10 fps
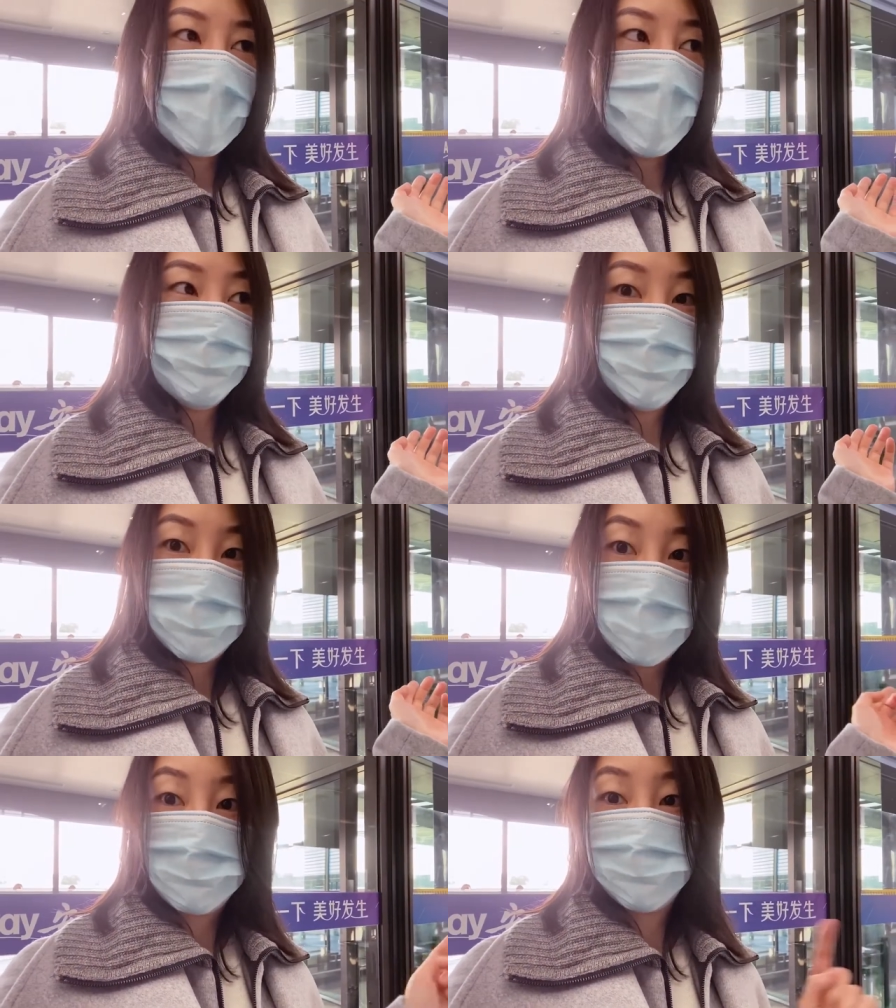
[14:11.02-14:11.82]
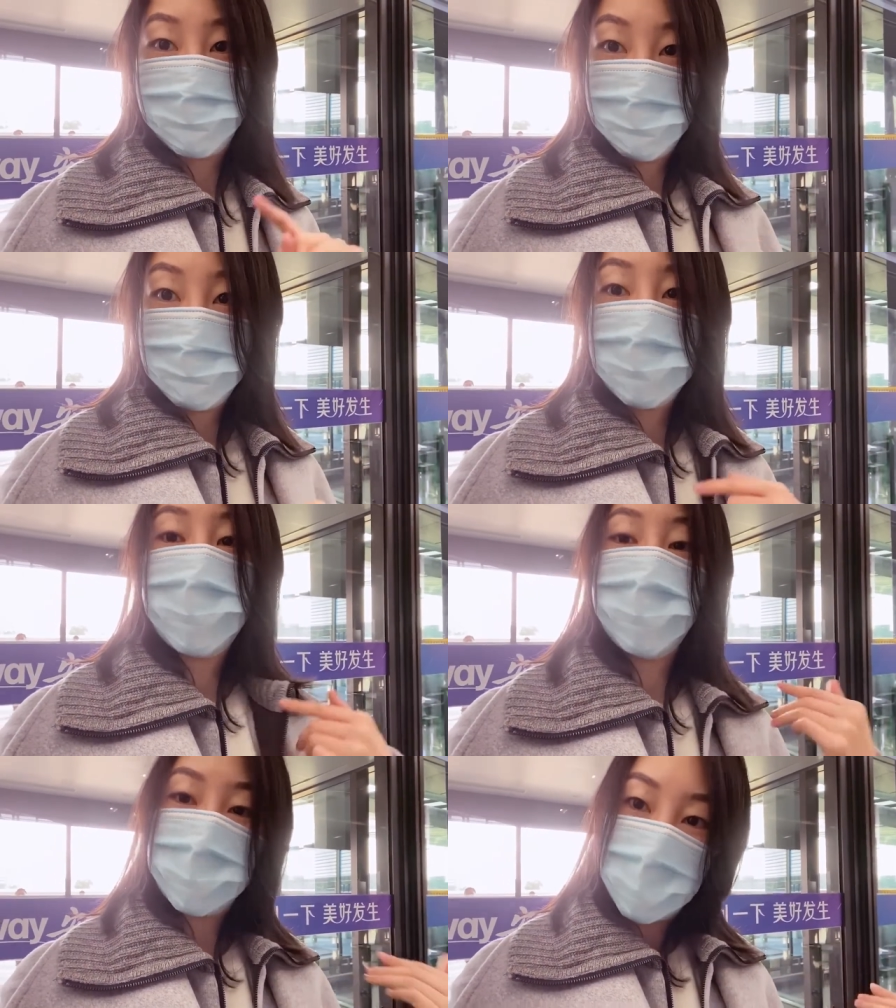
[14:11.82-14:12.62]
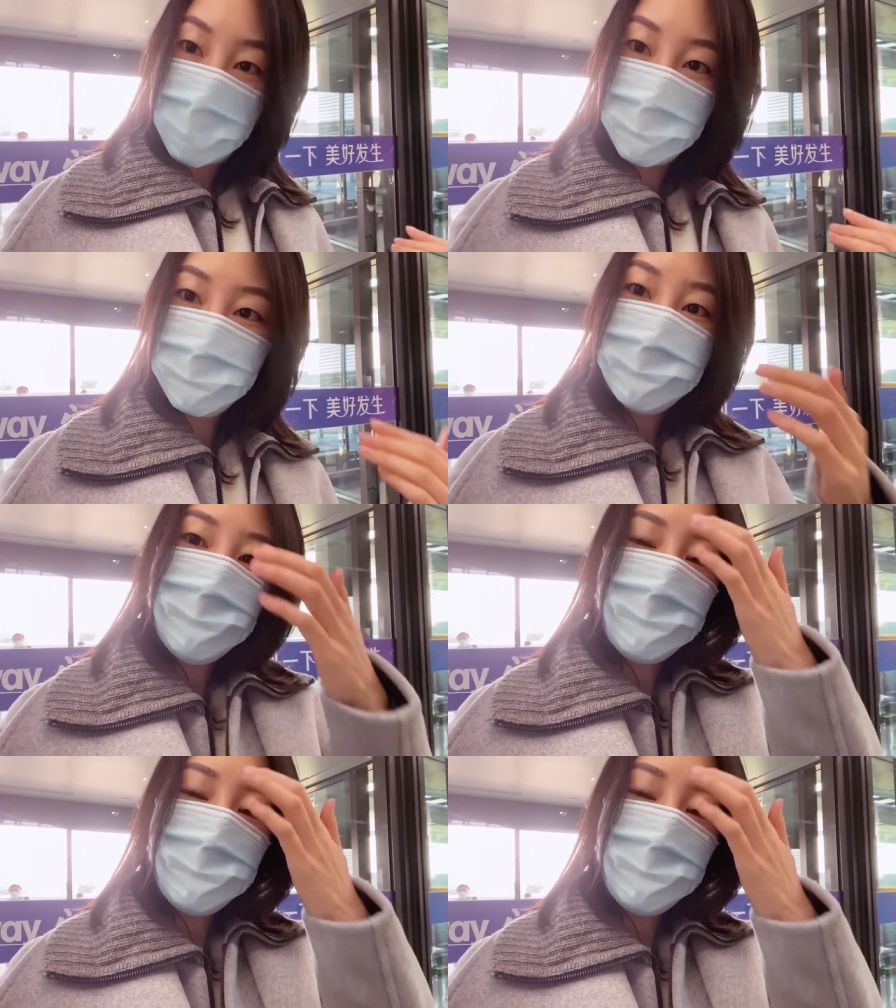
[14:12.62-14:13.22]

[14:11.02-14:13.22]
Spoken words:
I'm not allowed to film me going in,